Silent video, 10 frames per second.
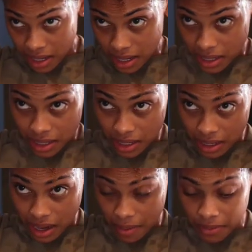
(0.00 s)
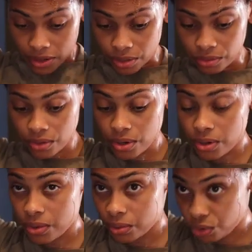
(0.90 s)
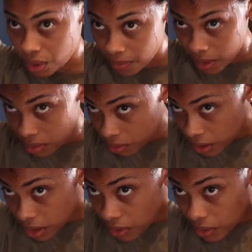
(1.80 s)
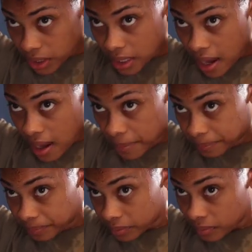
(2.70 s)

and then I'm gonna throw treatment 3 on top,